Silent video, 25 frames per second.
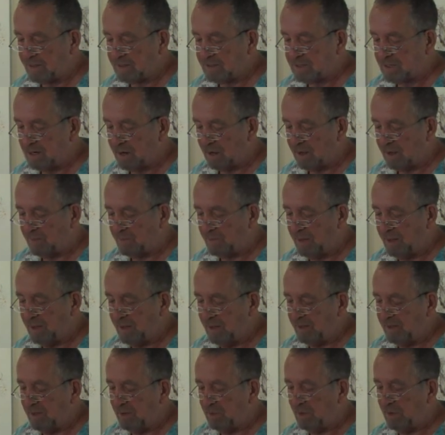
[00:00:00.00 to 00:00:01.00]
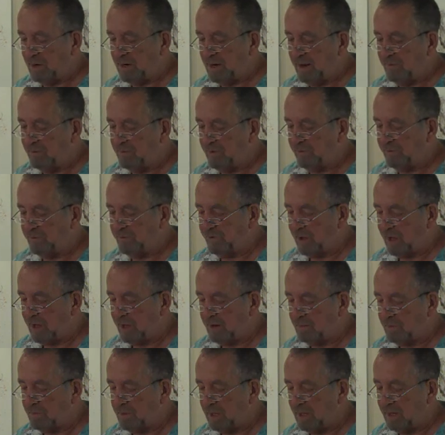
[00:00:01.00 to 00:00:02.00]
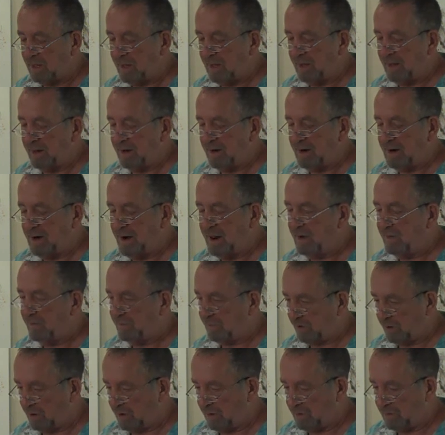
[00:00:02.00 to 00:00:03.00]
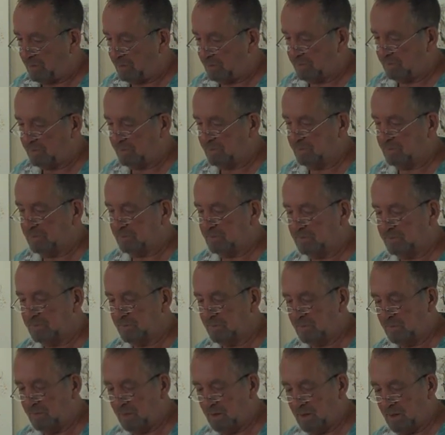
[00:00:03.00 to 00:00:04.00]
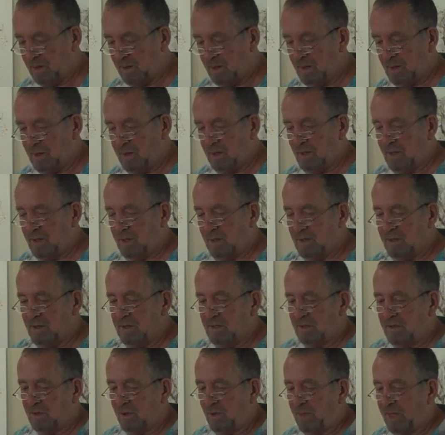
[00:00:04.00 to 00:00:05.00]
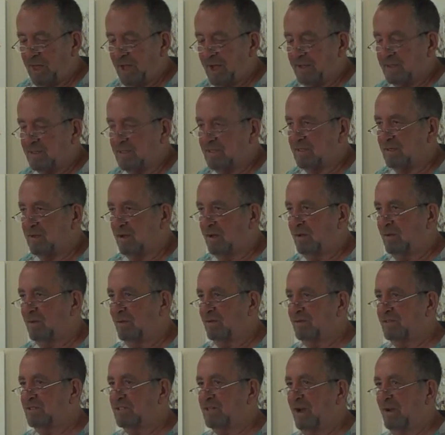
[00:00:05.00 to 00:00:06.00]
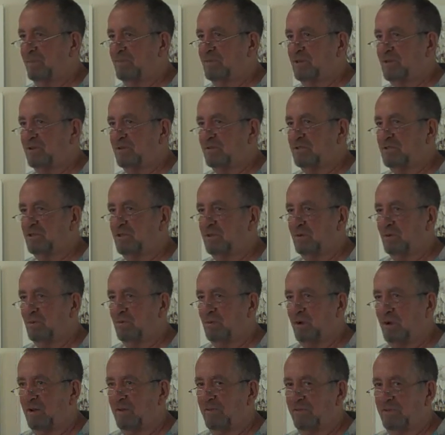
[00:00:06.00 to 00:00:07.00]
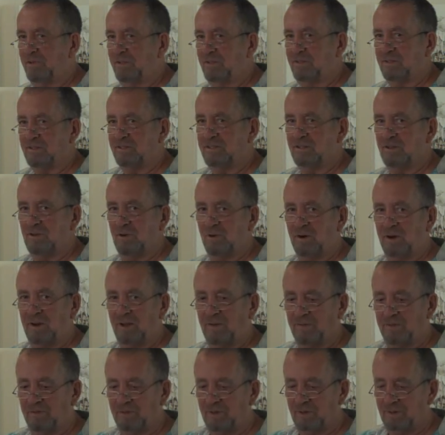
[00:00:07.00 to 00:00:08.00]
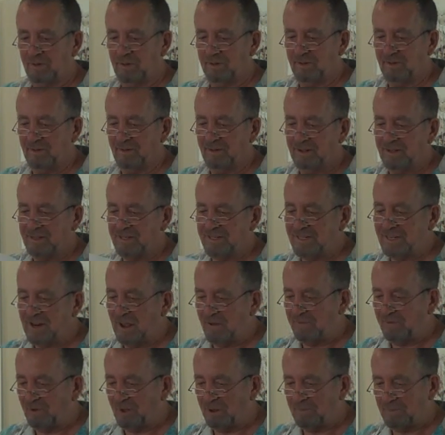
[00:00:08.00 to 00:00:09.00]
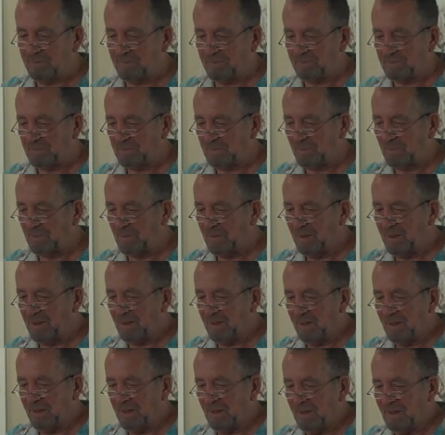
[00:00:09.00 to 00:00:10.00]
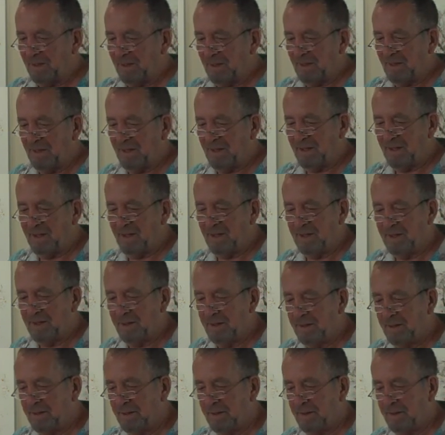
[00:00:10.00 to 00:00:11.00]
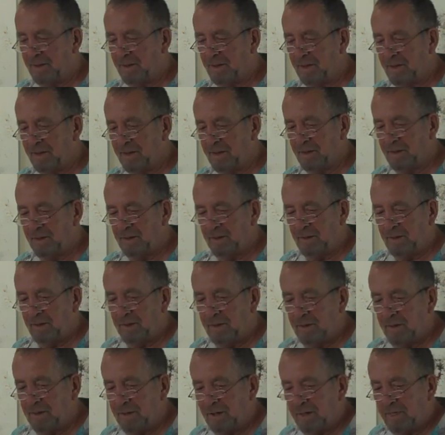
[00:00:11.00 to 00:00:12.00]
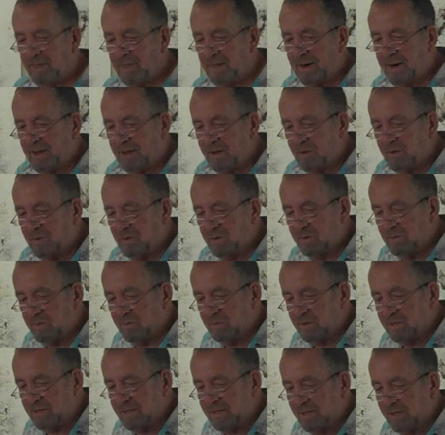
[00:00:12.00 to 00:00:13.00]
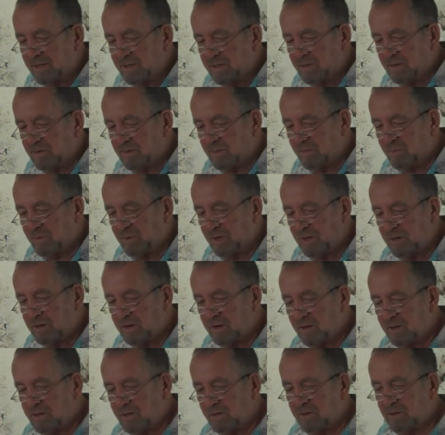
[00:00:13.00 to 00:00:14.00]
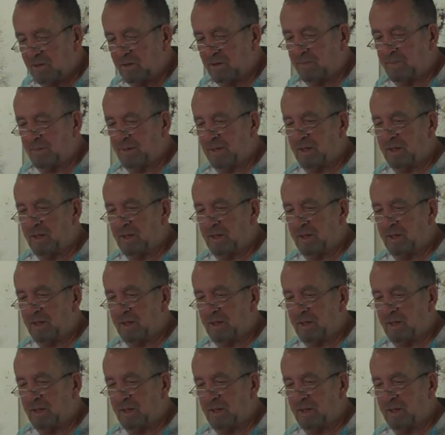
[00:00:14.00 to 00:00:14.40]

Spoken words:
Leave me alone, I hate both of you. I want to stay where I belong. You don't really love me. You only love each other. I'm just a toy. I will run away again, and next time you will never find me, never.